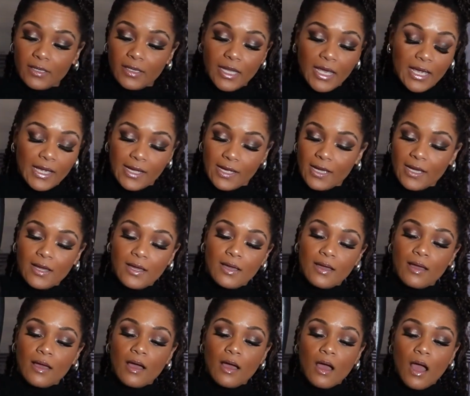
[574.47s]
Like
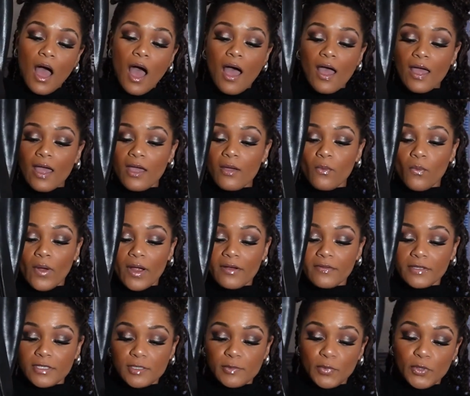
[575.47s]
I wear
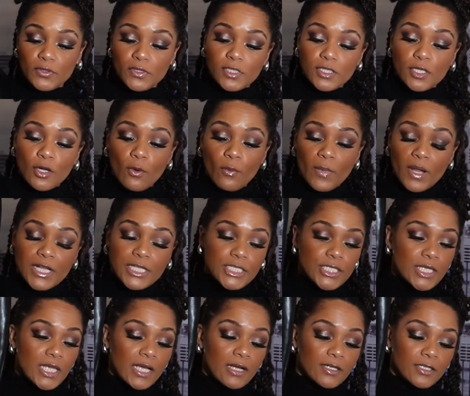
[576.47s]
these boots so
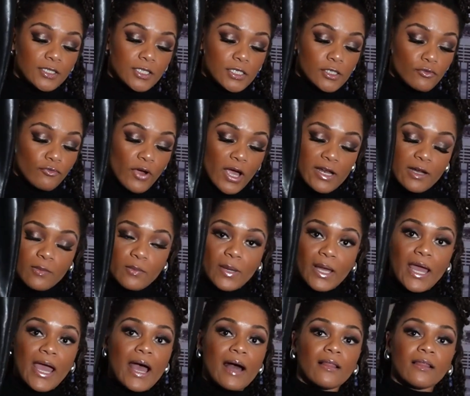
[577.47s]
much. They are just right up
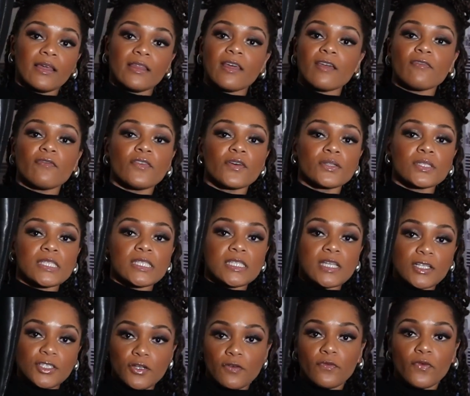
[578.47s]
my alley. They filled
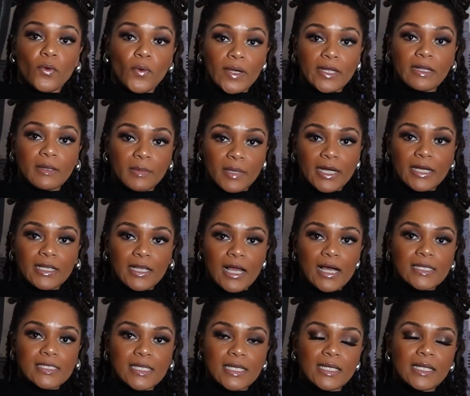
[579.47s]
such a void in my
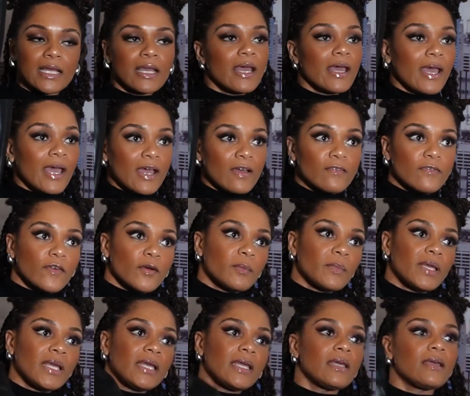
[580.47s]
closet. And for
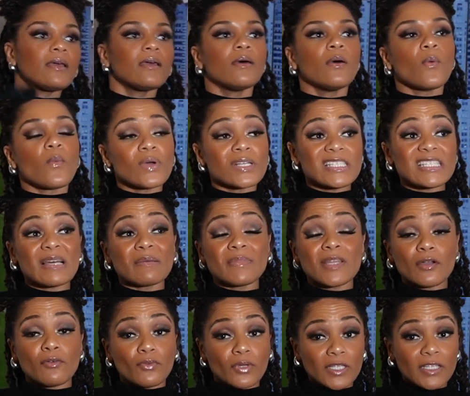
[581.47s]
me, when
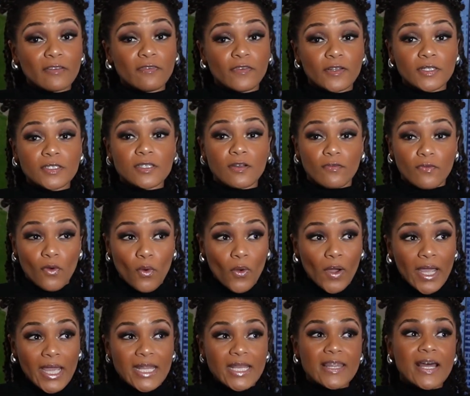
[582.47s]
something really fills a
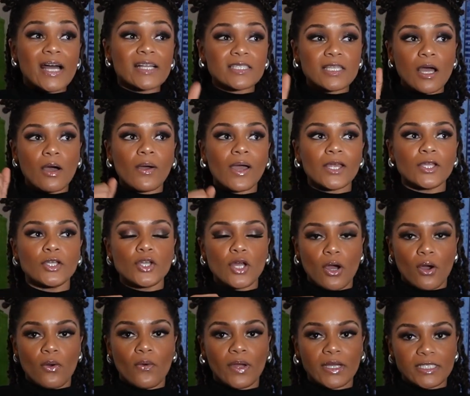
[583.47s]
void, that's how I
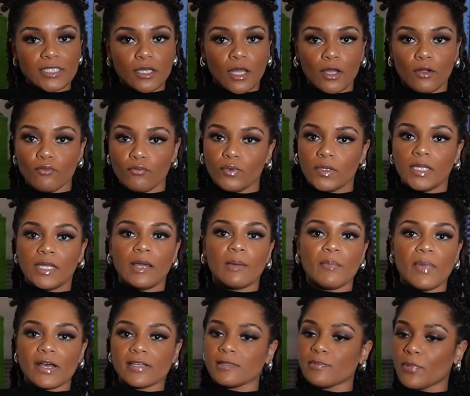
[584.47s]
know it's like really a
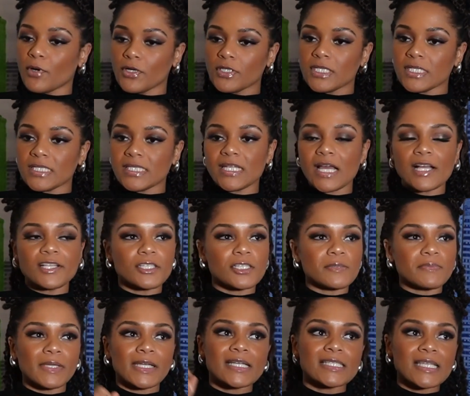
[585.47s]
best purchase. Not just
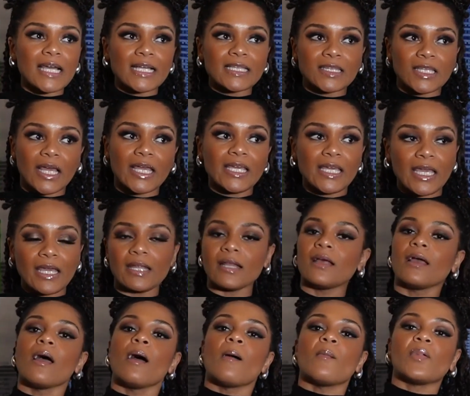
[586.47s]
because I like it,
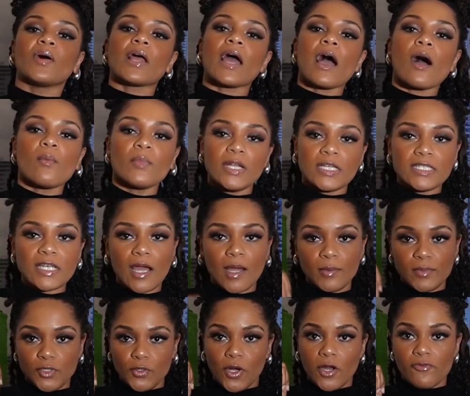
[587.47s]
but how many
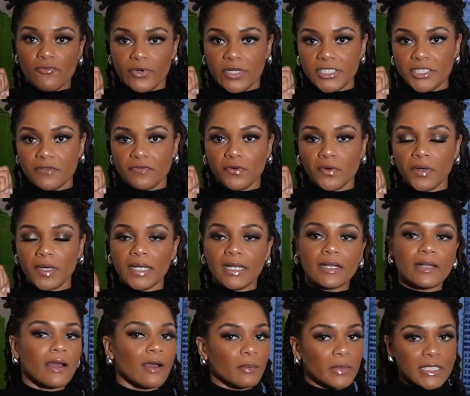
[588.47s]
times do I reach for it
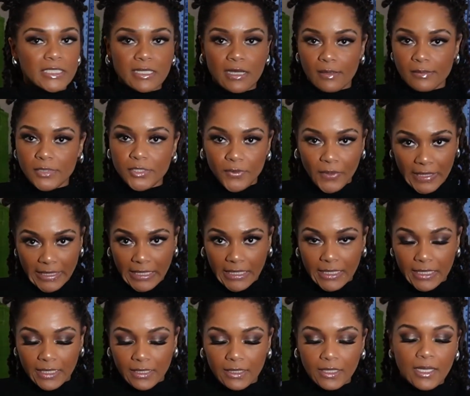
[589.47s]
and how many times do I
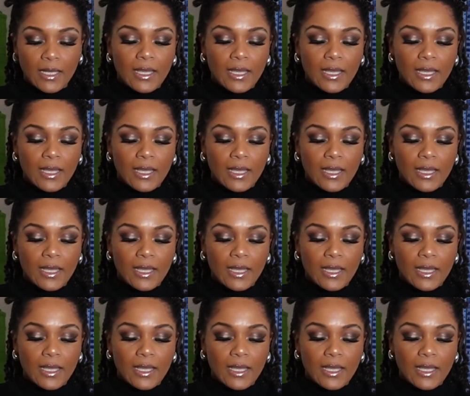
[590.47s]
need it?